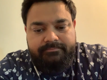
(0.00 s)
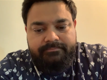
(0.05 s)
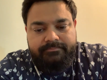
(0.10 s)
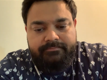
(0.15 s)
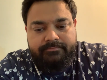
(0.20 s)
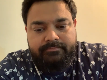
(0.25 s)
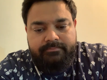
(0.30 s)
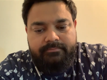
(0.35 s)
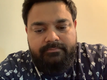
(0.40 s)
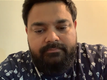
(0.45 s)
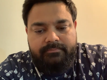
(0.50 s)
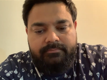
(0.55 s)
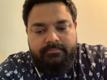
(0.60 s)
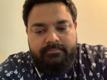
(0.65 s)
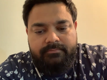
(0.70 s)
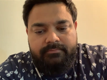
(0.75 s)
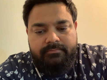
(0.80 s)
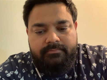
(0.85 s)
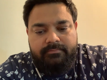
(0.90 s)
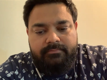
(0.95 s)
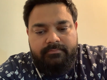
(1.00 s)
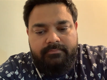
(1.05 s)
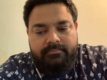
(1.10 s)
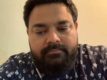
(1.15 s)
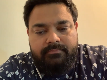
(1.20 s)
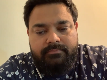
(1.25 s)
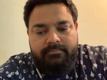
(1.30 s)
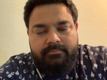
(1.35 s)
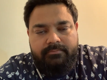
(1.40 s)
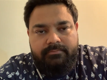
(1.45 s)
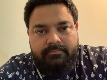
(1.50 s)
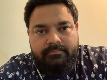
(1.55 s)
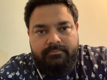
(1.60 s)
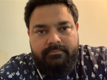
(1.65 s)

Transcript: [no speech]